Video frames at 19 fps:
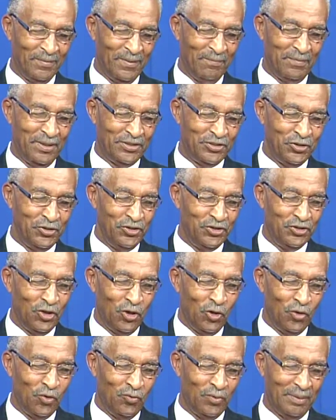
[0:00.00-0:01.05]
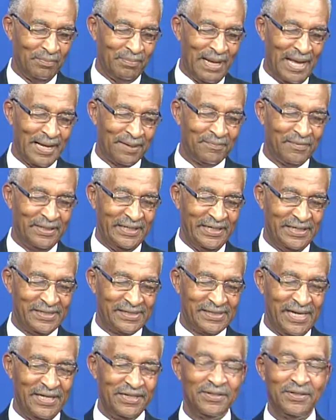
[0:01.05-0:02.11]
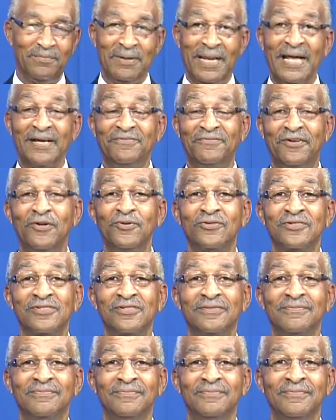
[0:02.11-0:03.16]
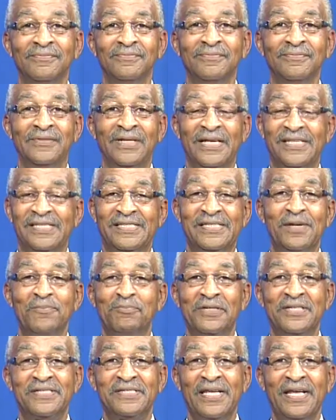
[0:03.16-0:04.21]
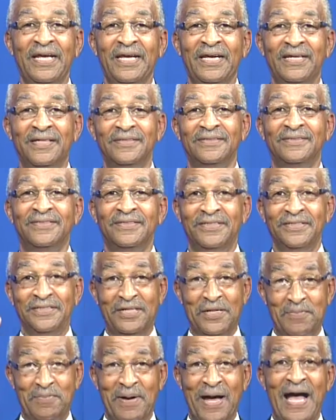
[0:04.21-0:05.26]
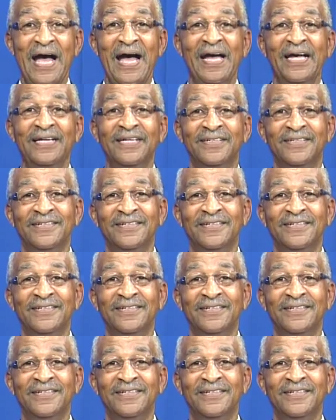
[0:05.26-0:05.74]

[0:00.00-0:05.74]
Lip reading: But do you know what black money is saying to black folks? It's simply saying, goodbye.